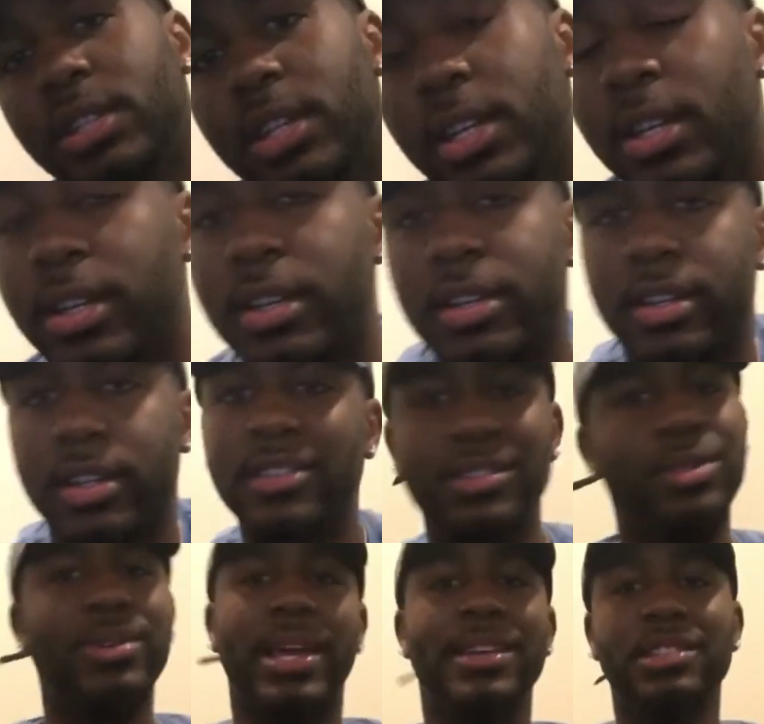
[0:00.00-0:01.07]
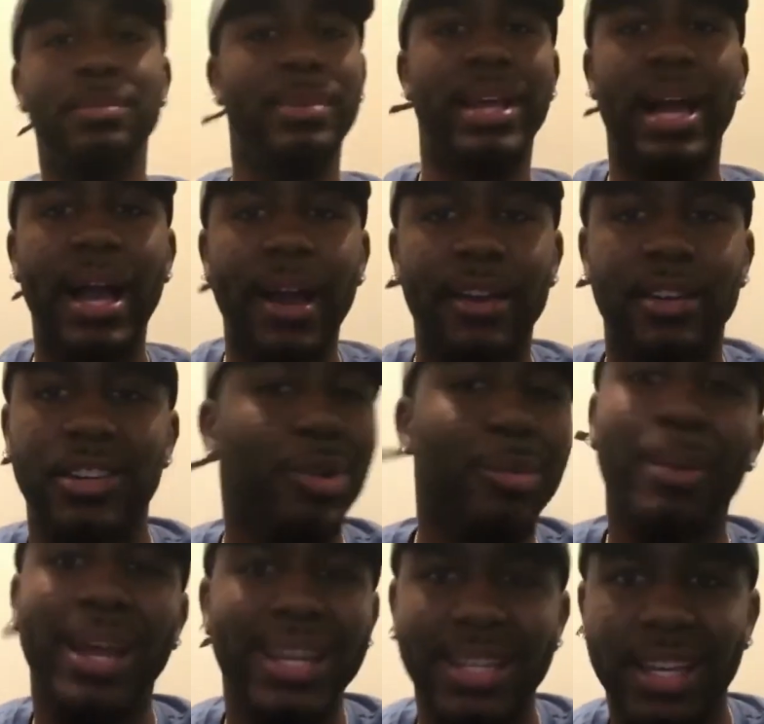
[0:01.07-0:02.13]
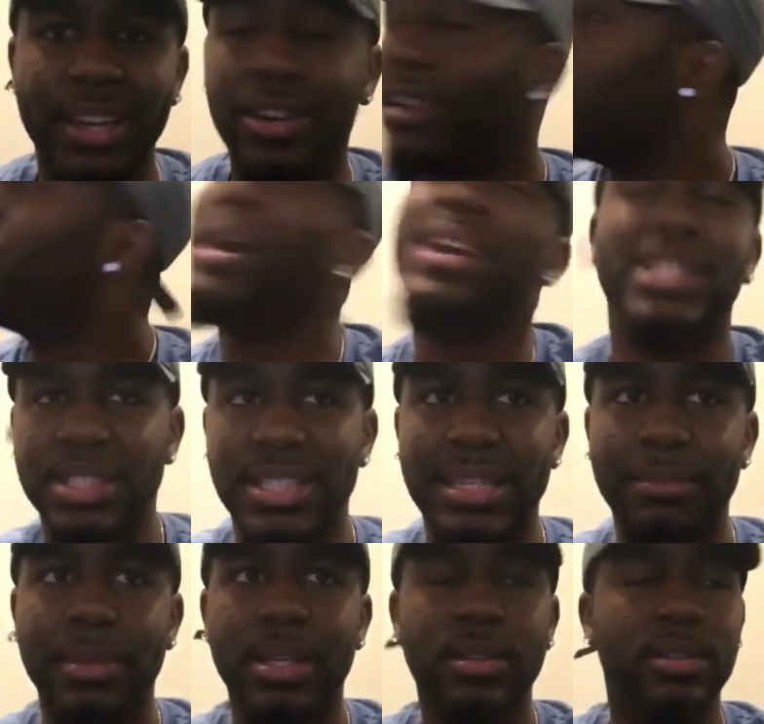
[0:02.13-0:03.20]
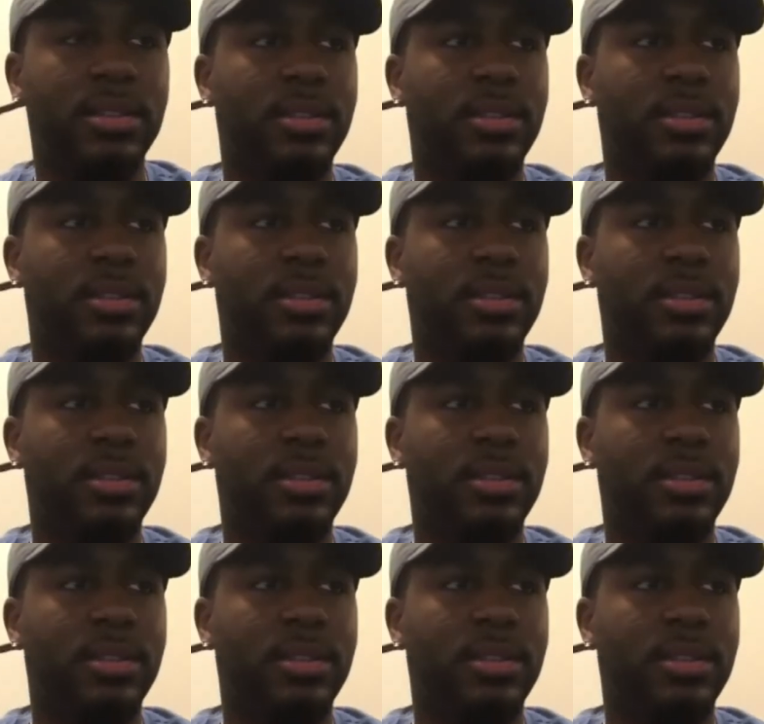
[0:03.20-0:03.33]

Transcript: And it's too late to be ironing. Nobody cared. Nobody see me.